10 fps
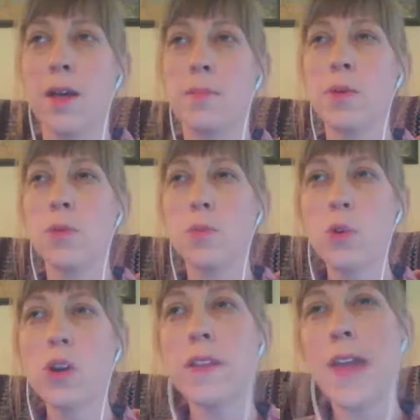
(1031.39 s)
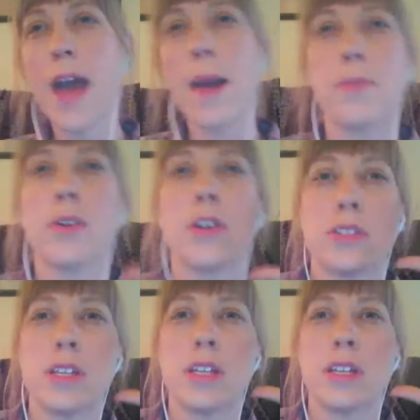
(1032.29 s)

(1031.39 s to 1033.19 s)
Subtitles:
But would that person